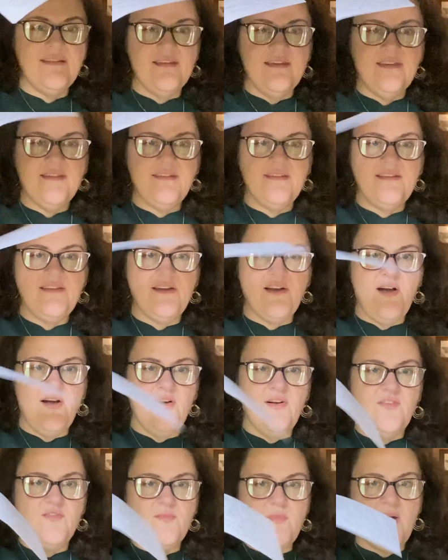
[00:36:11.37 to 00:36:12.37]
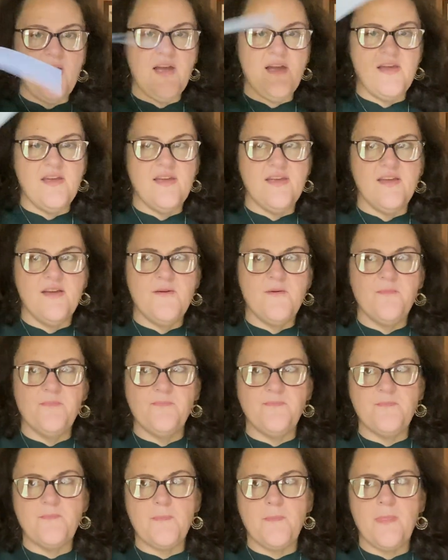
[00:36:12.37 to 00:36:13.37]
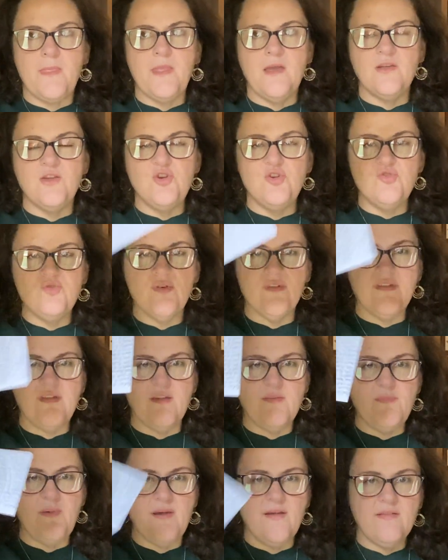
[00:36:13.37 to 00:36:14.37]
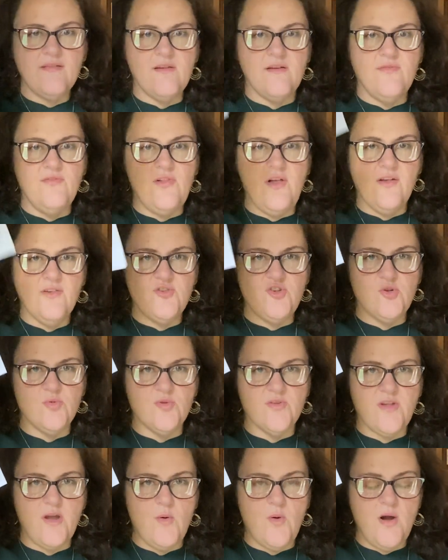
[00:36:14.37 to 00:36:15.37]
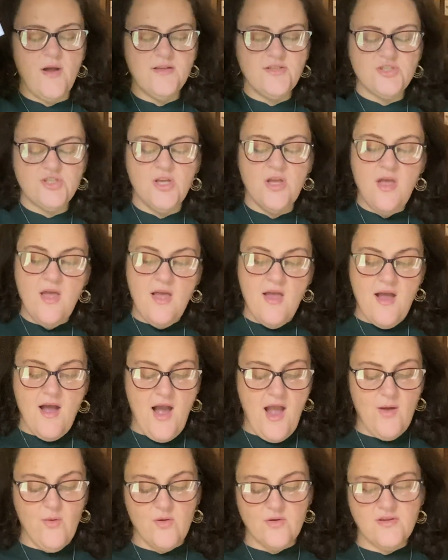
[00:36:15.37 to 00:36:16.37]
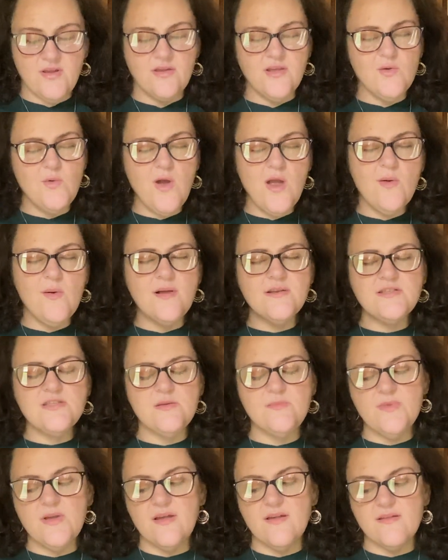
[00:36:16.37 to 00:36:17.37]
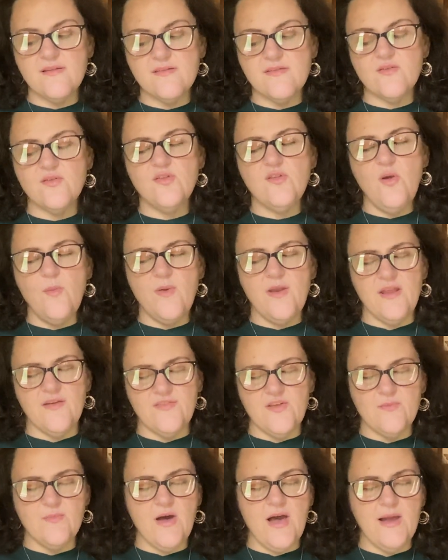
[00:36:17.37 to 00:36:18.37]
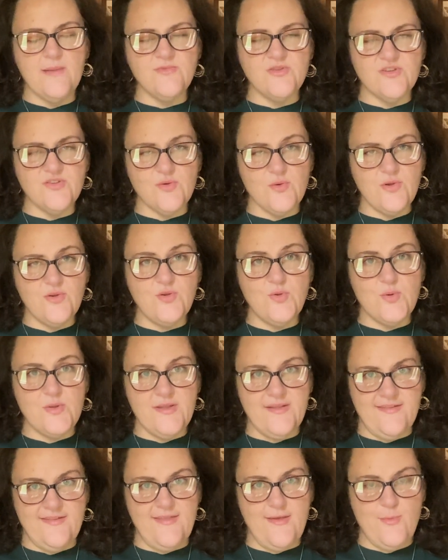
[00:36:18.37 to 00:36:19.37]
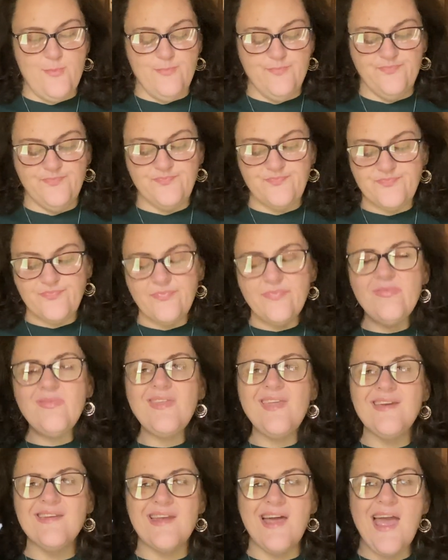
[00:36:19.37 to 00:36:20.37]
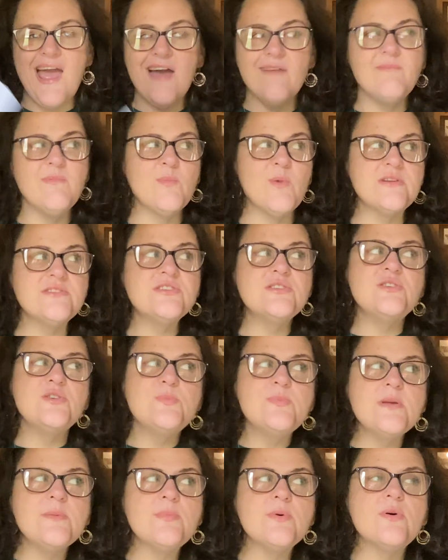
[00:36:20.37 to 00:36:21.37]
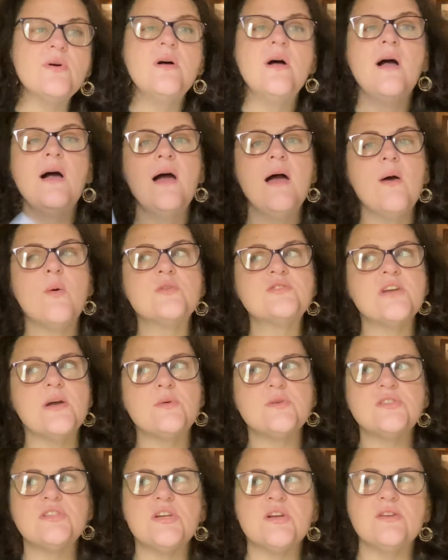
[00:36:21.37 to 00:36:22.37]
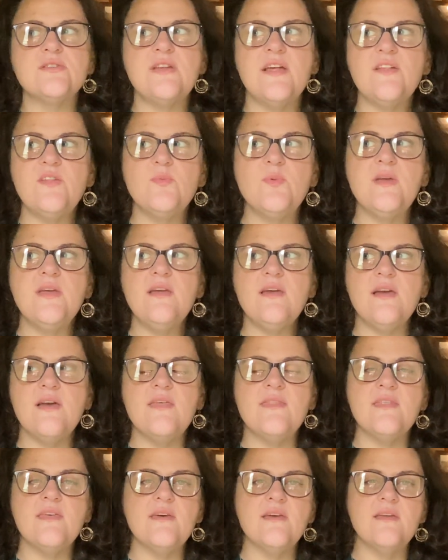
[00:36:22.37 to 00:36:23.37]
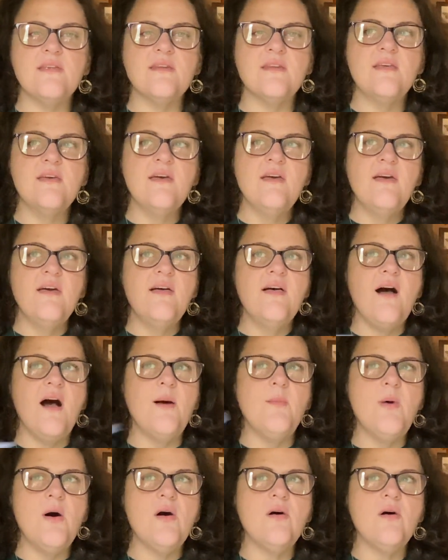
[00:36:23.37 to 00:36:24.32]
list of my usual suspects of floss tubers I watch. I won't tell you why I watch them because there's so many of them. I'm just going to list them. And I have been watching new people, which I will share next week. And then I'm